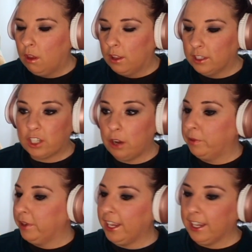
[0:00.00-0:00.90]
Let's go.
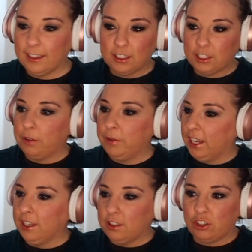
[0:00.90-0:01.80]
We gotta. Let's go. We
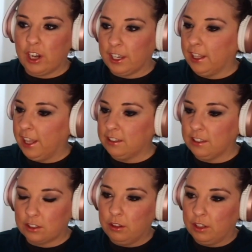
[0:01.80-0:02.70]
gotta get the dragon glass.
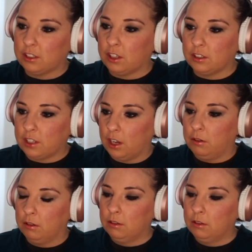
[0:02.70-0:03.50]
Let's go. Let's go. Let's go.